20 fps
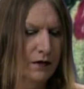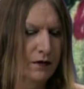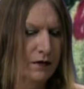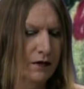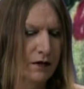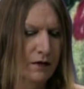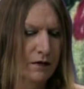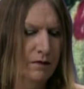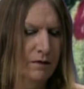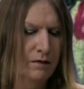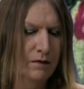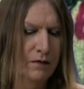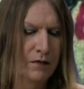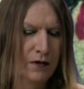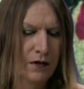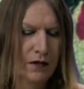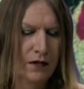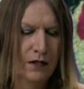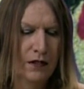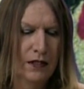
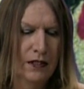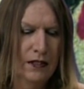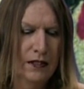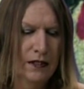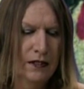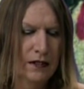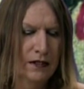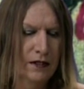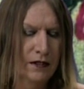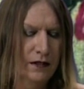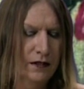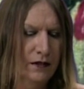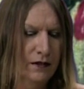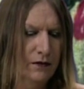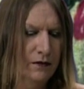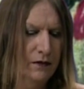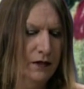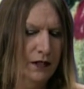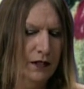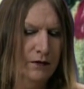you
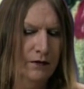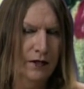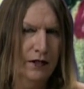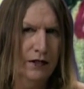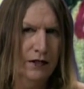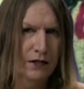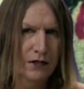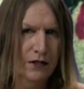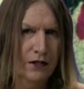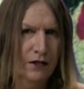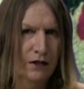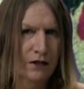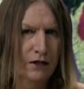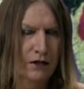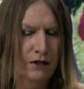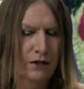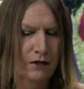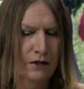know, what else can you do?